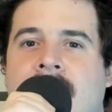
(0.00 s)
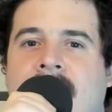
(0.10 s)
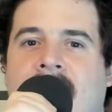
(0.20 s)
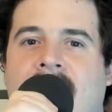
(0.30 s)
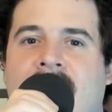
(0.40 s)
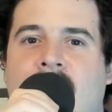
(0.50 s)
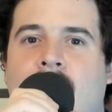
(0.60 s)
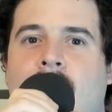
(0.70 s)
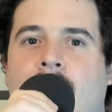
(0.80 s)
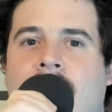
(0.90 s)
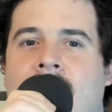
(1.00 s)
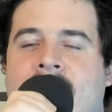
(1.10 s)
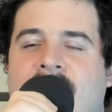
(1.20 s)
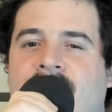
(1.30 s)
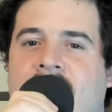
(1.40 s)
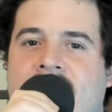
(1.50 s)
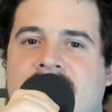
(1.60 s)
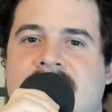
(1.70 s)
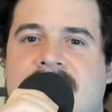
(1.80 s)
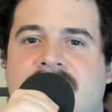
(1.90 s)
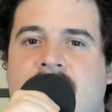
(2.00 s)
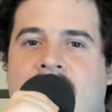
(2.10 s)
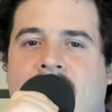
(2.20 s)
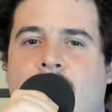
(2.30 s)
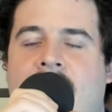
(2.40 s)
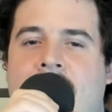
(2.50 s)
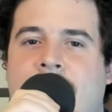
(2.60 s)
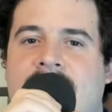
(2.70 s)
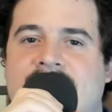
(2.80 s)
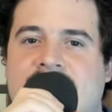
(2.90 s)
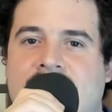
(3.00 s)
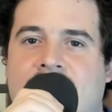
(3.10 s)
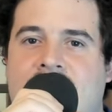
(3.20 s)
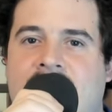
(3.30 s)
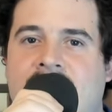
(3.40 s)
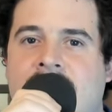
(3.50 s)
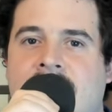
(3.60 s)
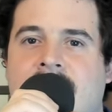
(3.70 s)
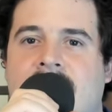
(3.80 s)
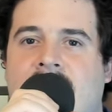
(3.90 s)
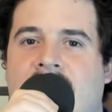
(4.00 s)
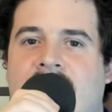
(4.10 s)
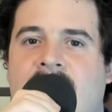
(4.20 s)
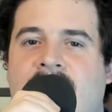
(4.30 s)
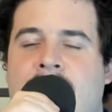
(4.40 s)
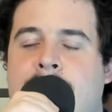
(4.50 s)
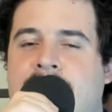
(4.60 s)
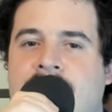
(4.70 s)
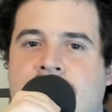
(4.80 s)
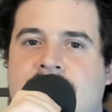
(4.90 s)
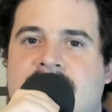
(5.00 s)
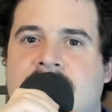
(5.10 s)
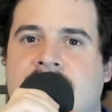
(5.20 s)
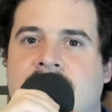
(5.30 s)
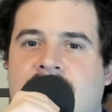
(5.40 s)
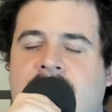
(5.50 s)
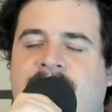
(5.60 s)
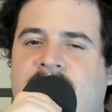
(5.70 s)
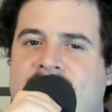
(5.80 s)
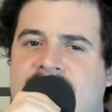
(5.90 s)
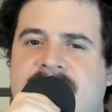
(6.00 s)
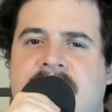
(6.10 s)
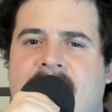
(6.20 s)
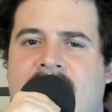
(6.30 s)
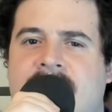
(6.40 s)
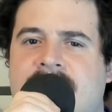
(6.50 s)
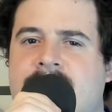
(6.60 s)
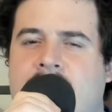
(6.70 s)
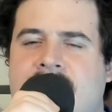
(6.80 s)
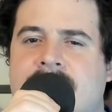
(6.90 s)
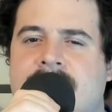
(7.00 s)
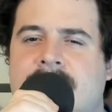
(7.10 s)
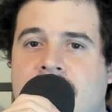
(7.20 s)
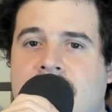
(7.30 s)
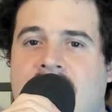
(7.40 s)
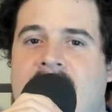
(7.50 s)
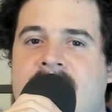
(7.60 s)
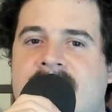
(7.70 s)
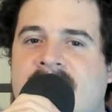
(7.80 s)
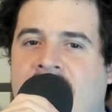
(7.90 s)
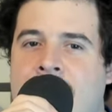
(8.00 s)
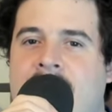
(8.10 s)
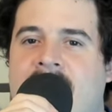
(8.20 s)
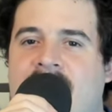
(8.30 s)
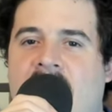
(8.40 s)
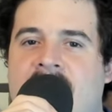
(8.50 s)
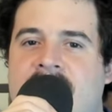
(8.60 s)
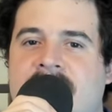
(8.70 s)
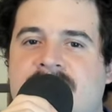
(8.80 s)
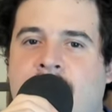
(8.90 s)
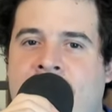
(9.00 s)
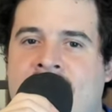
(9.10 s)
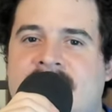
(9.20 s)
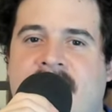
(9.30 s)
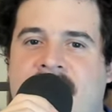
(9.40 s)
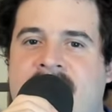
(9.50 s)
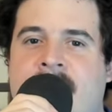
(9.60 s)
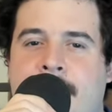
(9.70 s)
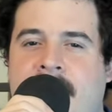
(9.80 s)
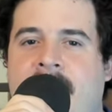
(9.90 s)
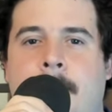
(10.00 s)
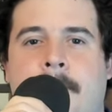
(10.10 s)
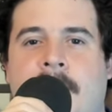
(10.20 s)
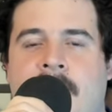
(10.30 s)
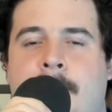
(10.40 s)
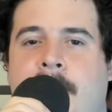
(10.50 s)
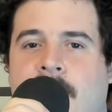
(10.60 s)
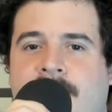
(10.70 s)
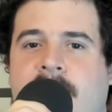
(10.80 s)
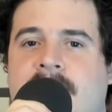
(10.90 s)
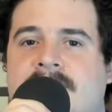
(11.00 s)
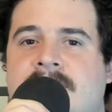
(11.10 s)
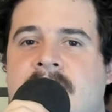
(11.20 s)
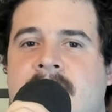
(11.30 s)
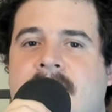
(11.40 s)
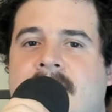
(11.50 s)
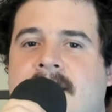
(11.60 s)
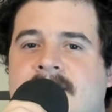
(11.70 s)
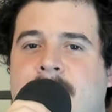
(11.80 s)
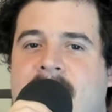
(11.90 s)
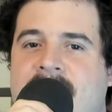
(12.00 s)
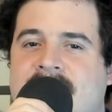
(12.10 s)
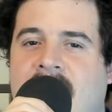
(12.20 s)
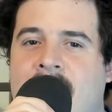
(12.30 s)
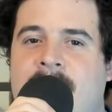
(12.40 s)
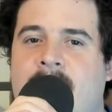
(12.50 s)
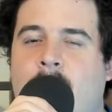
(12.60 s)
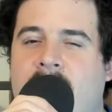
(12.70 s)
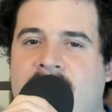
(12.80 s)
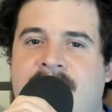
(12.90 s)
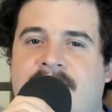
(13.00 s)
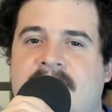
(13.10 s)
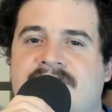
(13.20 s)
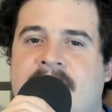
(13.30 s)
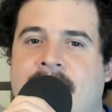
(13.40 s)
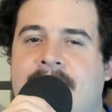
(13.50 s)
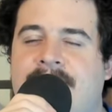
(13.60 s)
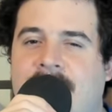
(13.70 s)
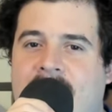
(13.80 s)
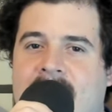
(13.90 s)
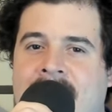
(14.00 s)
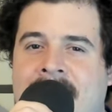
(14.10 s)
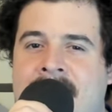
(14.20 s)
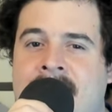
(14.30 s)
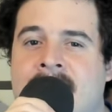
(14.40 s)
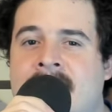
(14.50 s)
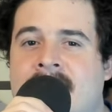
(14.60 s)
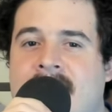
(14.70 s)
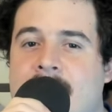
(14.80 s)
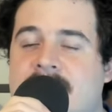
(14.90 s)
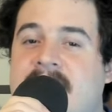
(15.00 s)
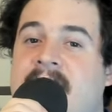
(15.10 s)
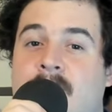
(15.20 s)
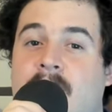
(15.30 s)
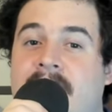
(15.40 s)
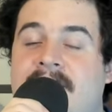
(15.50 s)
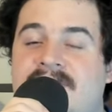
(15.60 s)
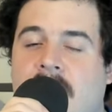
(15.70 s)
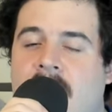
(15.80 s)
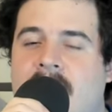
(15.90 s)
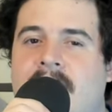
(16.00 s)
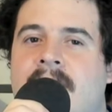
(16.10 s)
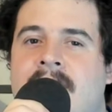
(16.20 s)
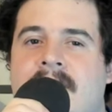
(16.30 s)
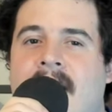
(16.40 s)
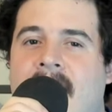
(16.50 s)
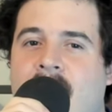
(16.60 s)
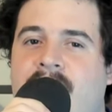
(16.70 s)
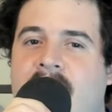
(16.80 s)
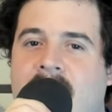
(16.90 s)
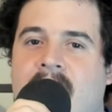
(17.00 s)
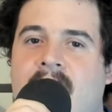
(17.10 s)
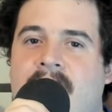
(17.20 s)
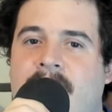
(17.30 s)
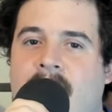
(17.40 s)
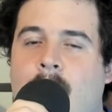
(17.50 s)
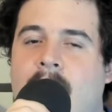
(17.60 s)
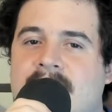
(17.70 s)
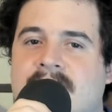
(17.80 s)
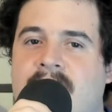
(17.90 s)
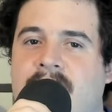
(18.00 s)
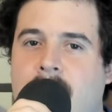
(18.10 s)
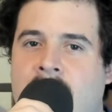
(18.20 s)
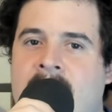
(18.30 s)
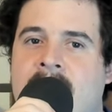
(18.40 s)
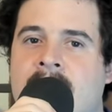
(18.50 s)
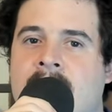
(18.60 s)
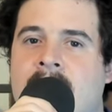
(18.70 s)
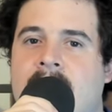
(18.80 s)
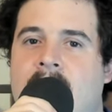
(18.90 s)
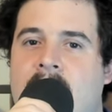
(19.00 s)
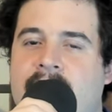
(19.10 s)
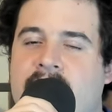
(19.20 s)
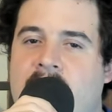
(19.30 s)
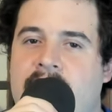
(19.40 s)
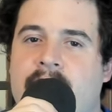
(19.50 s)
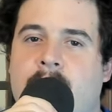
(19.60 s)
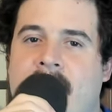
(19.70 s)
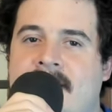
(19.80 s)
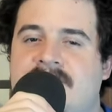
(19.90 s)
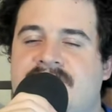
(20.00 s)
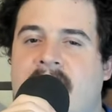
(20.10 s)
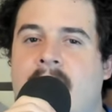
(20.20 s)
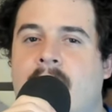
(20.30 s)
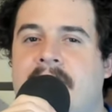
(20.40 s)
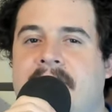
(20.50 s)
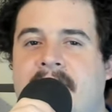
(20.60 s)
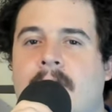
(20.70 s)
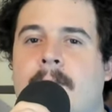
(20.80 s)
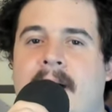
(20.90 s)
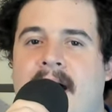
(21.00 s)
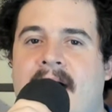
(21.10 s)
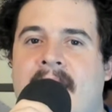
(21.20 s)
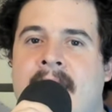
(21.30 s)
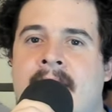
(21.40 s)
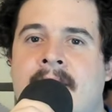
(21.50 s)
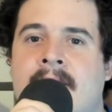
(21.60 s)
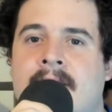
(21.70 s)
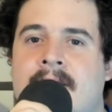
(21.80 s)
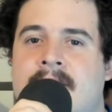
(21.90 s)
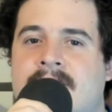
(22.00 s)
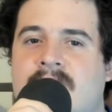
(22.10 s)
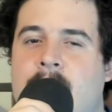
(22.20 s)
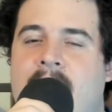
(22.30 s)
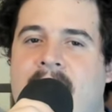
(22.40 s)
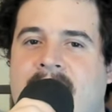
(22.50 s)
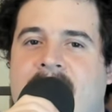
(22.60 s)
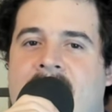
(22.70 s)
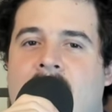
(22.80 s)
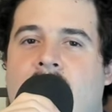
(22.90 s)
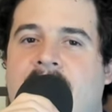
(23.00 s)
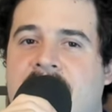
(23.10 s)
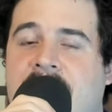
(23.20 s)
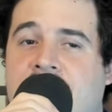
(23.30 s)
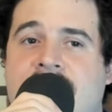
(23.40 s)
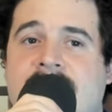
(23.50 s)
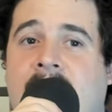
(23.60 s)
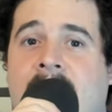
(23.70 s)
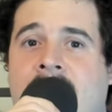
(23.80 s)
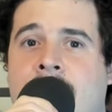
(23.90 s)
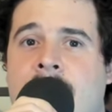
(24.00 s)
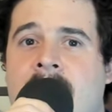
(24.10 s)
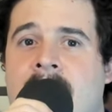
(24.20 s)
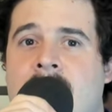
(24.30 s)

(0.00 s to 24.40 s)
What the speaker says: And I know a lot of the fans at the track were happy to see that. And they produced a good finish to the end of this race. Yeah, the timing at the end of this race ended up being pretty perfect, because by the time they waved the checkered flag, it was getting really dark out there and there was a threat of another rain shower nearby. So it ended out on a good time.